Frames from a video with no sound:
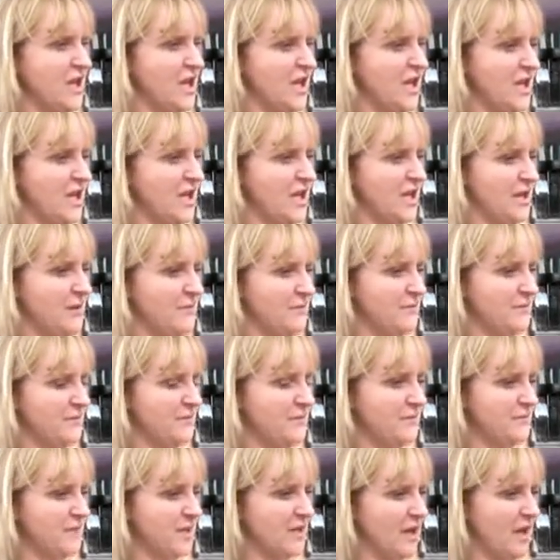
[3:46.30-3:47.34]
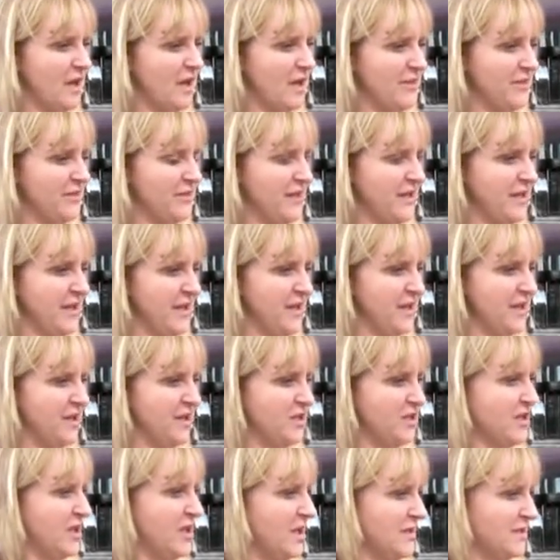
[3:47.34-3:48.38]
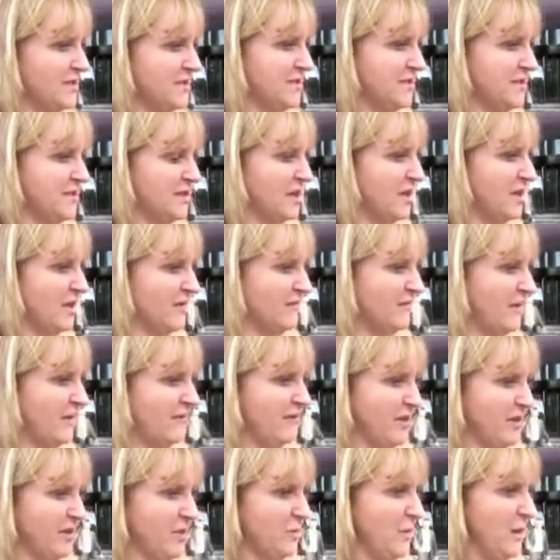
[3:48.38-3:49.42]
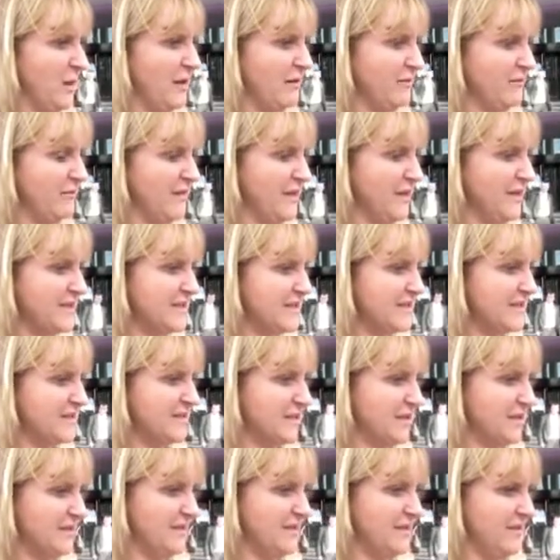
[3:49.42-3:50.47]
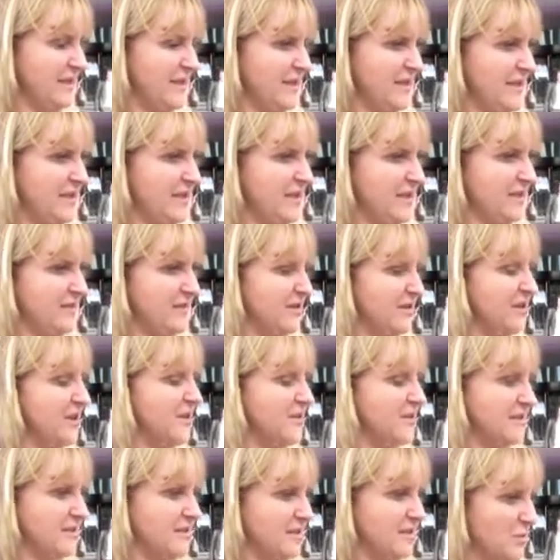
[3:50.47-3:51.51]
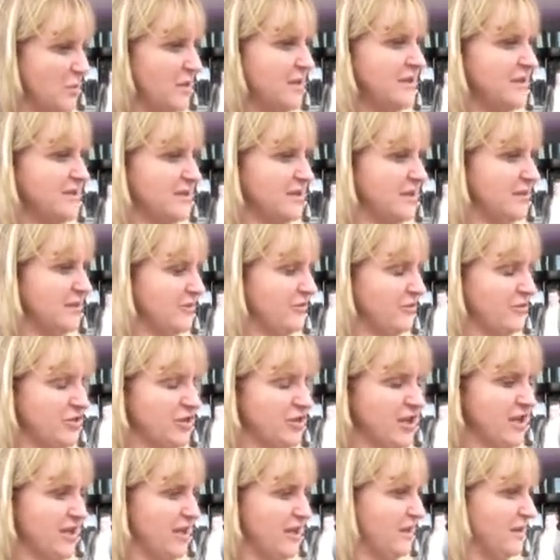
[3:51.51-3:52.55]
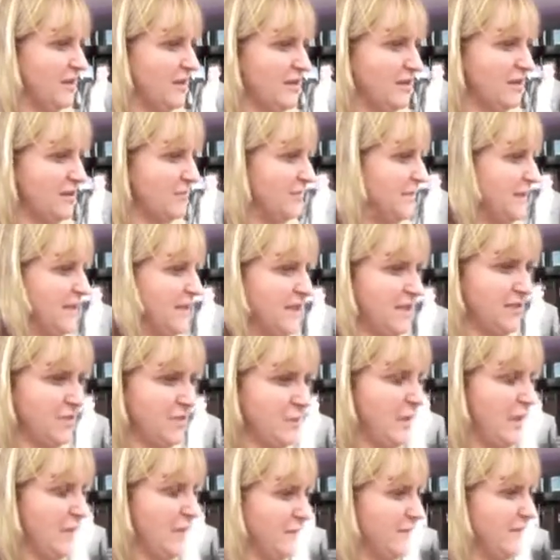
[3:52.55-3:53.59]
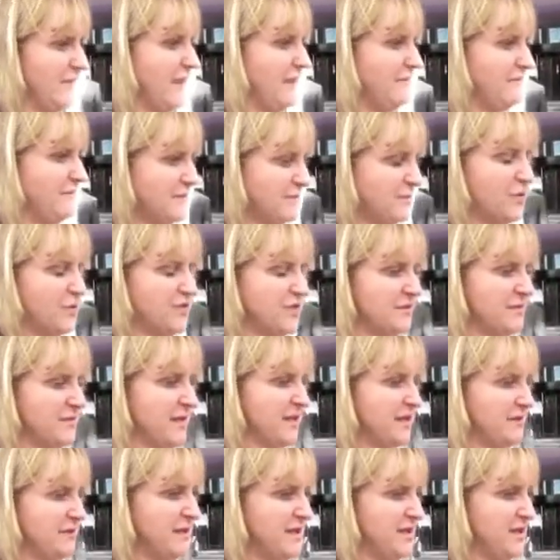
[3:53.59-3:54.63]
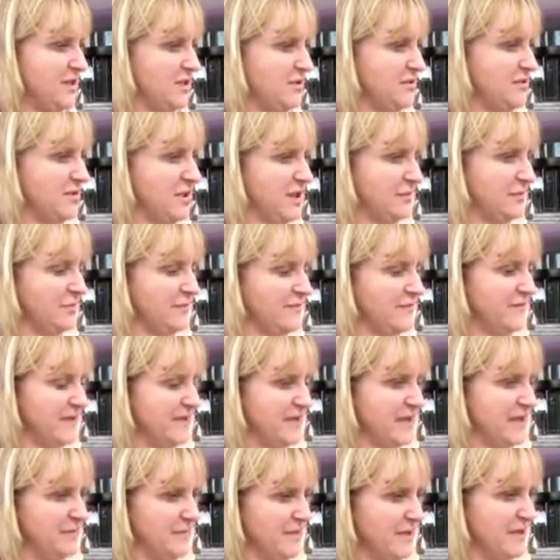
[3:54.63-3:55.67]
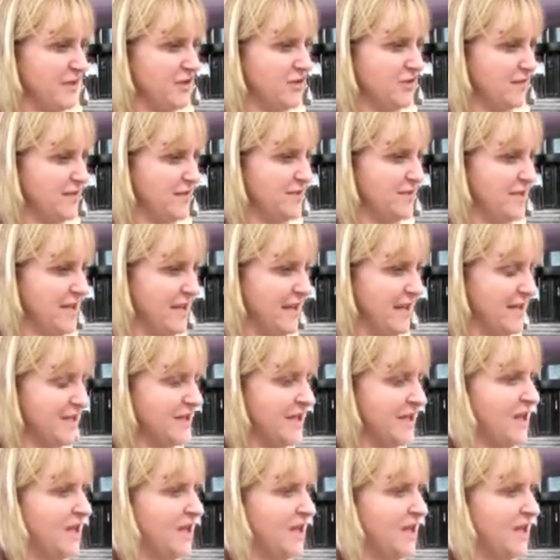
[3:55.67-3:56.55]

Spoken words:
I think nurses are very unaware of it. The nurses that we see through training are completely unaware that there is possibly going to be a new type of examination sat.